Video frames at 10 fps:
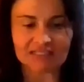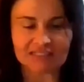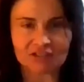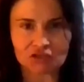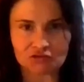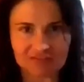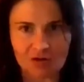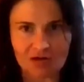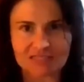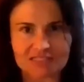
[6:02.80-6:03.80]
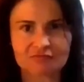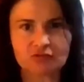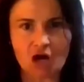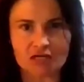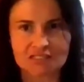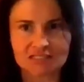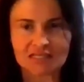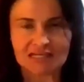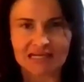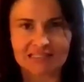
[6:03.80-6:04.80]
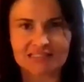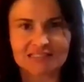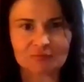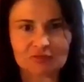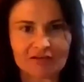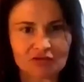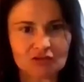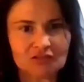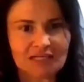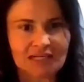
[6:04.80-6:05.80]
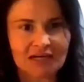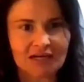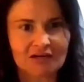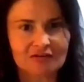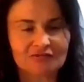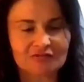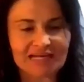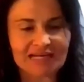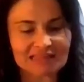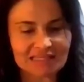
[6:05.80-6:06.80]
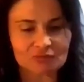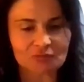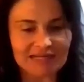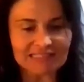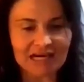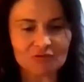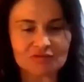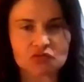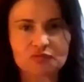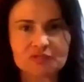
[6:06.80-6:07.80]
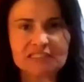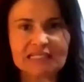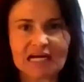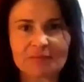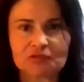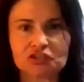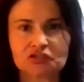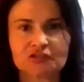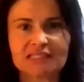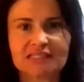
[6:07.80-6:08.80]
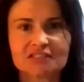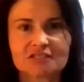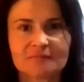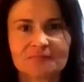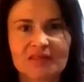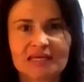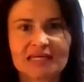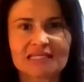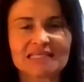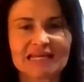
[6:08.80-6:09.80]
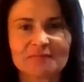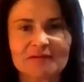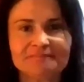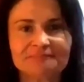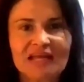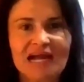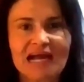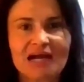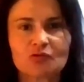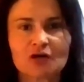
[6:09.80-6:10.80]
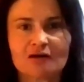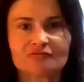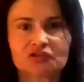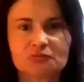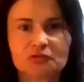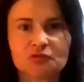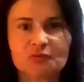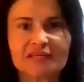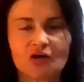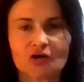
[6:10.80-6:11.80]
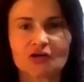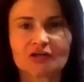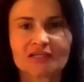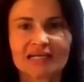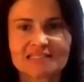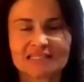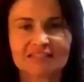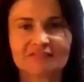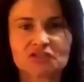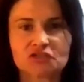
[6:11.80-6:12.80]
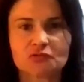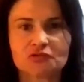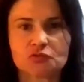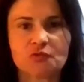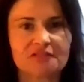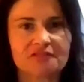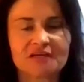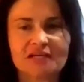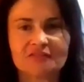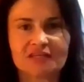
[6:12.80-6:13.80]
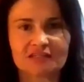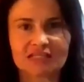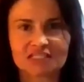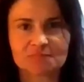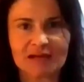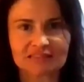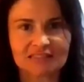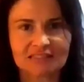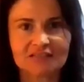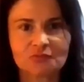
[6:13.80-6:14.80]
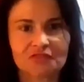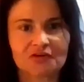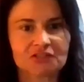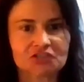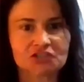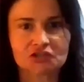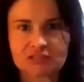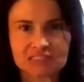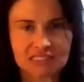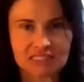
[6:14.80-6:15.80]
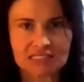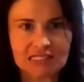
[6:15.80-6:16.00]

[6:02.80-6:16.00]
a grief process of loss at some level of, and I think right now it's really an opportunity to examine how comfortable we are as individuals with the unexpected, with uncertainty,